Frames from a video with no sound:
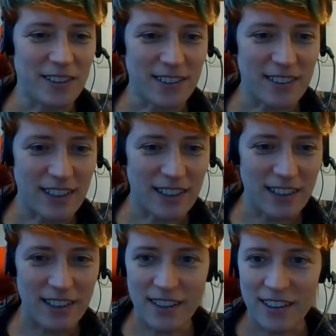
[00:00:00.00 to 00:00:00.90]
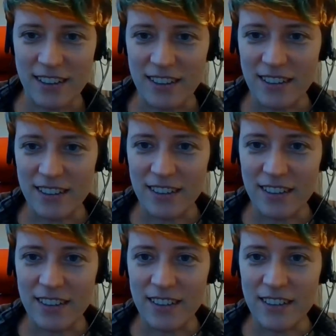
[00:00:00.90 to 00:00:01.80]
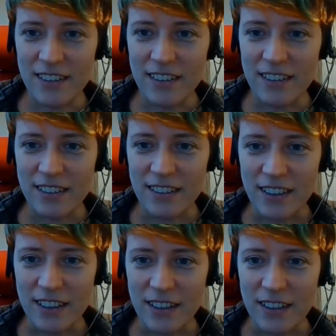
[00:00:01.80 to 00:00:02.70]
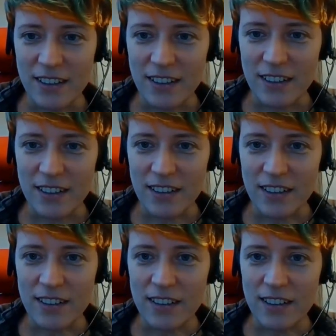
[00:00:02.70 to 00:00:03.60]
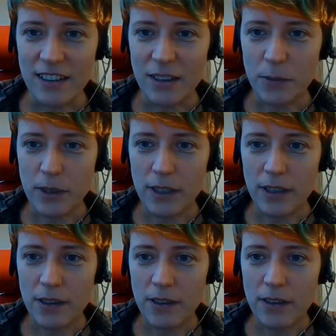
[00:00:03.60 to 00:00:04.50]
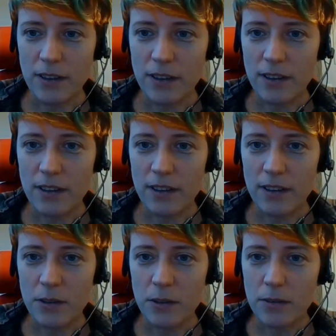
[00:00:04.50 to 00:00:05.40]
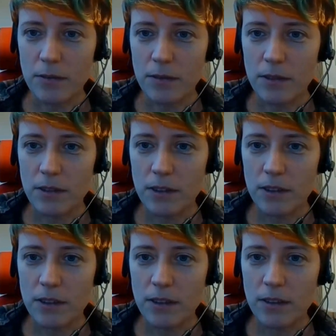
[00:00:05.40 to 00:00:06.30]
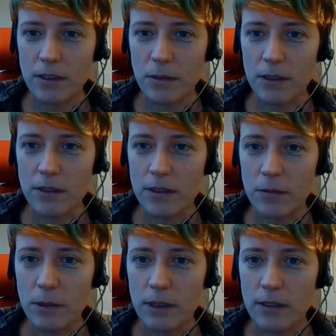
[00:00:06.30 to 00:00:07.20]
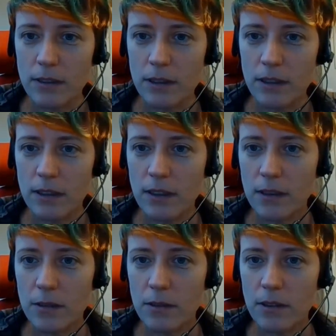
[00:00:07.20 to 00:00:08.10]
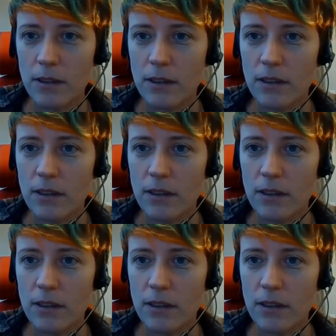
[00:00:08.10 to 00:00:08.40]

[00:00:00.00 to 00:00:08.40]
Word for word: Okay. Let's see here. I think we're good question wise right now.